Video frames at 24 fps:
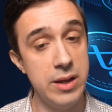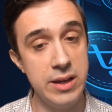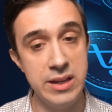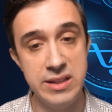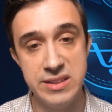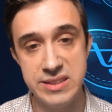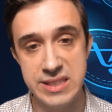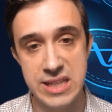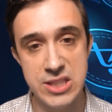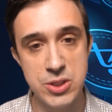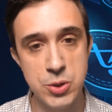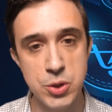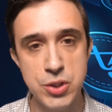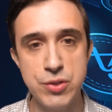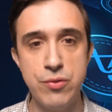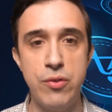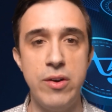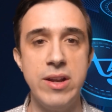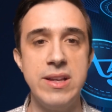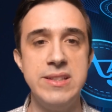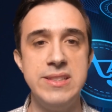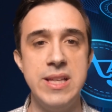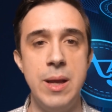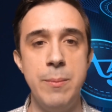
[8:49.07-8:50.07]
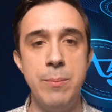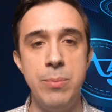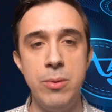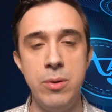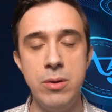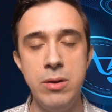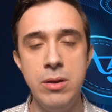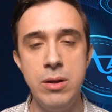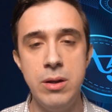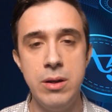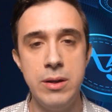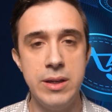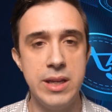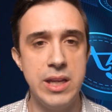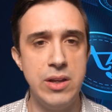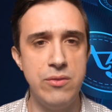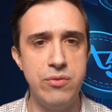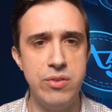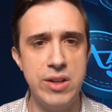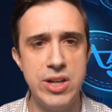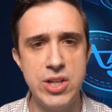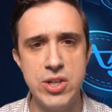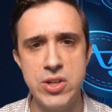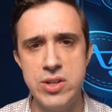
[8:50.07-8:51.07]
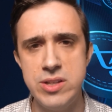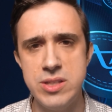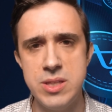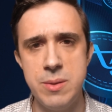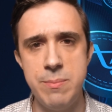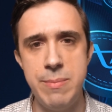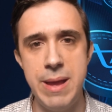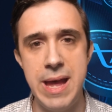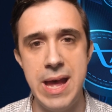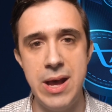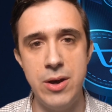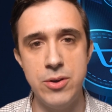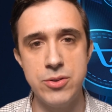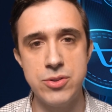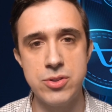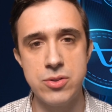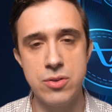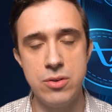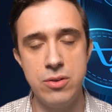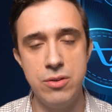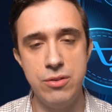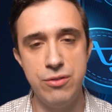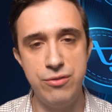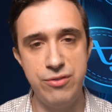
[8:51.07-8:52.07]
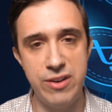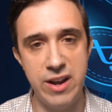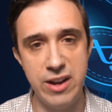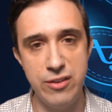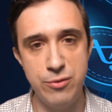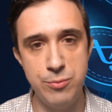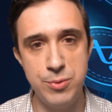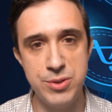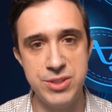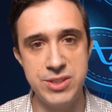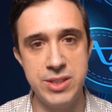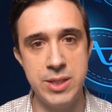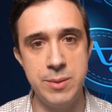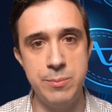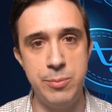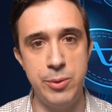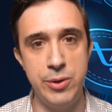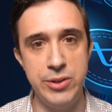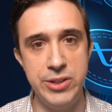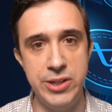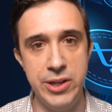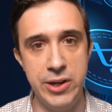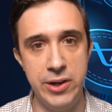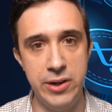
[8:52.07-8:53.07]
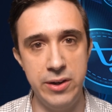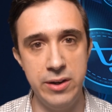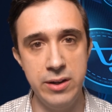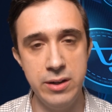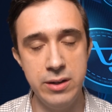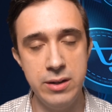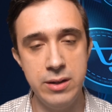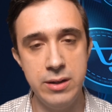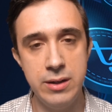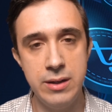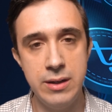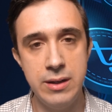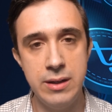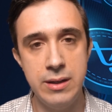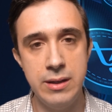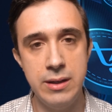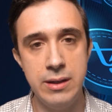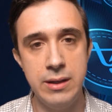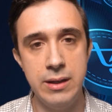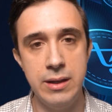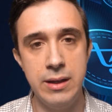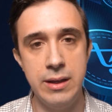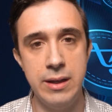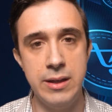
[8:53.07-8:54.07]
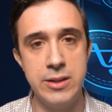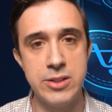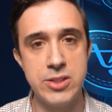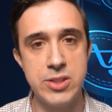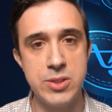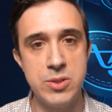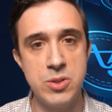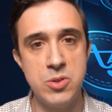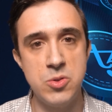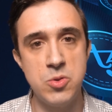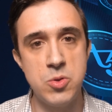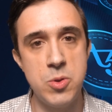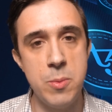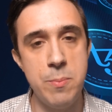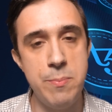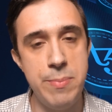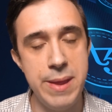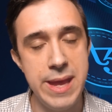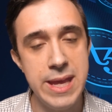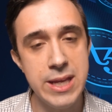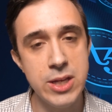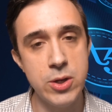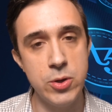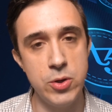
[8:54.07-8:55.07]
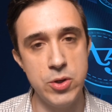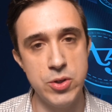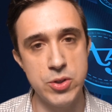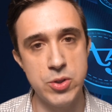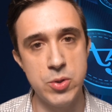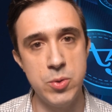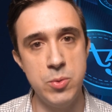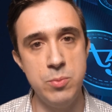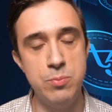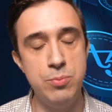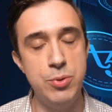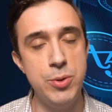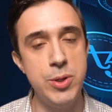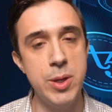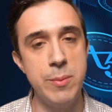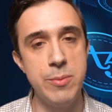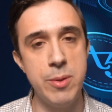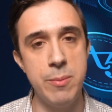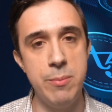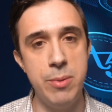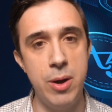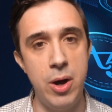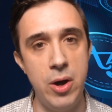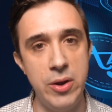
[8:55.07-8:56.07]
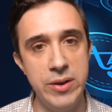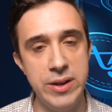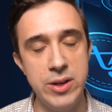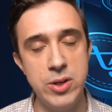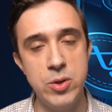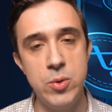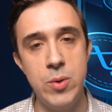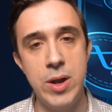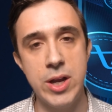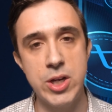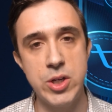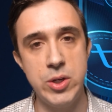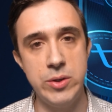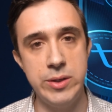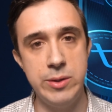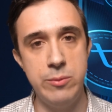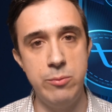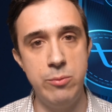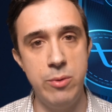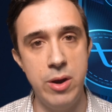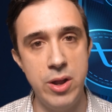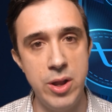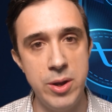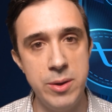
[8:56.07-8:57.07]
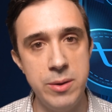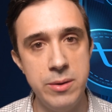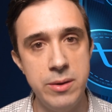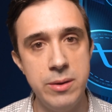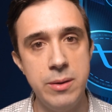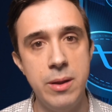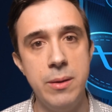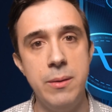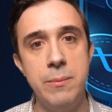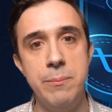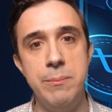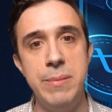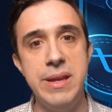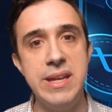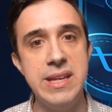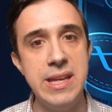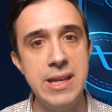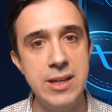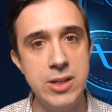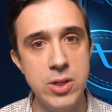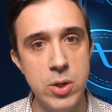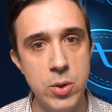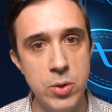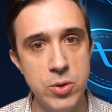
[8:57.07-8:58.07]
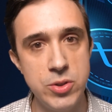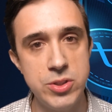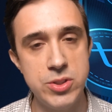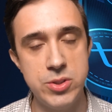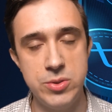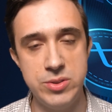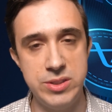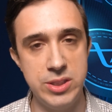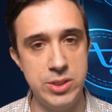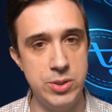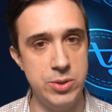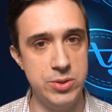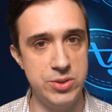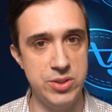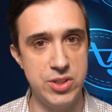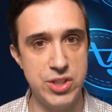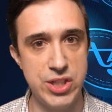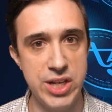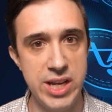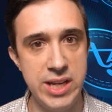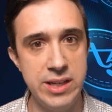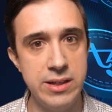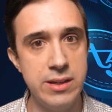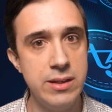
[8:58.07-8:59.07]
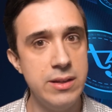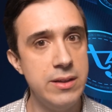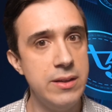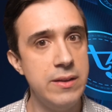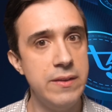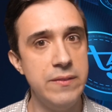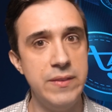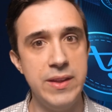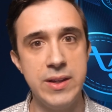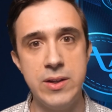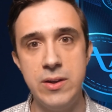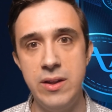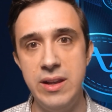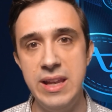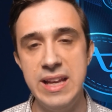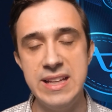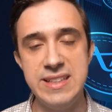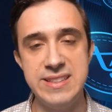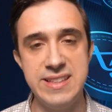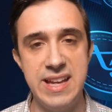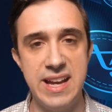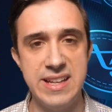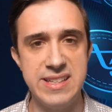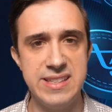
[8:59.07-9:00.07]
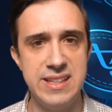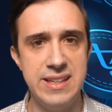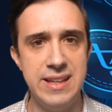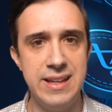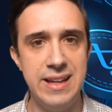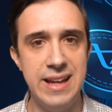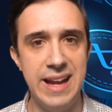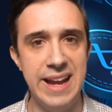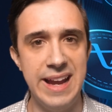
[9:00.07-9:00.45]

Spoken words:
In Tezos, for example, inflation is about 5% per year, and the bakers who put up the bond and who actually run baking nodes to secure the chain, they collect that.